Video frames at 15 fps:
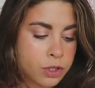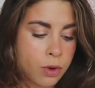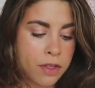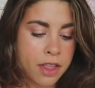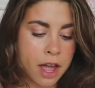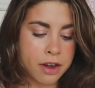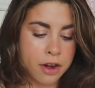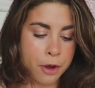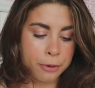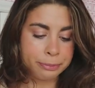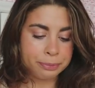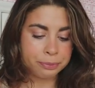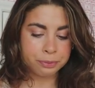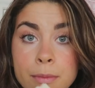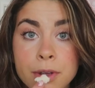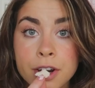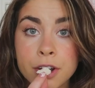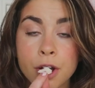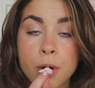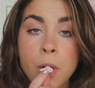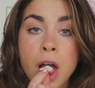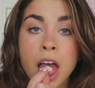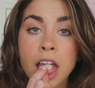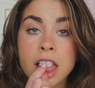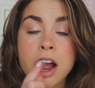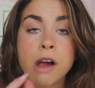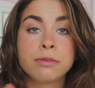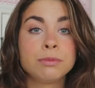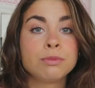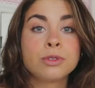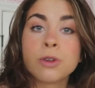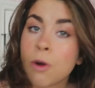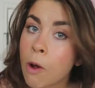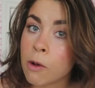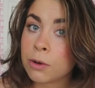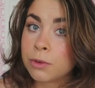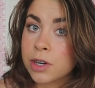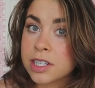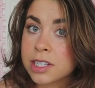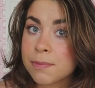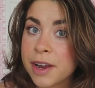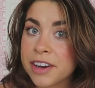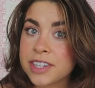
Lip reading: so on that note, I'm gonna go run some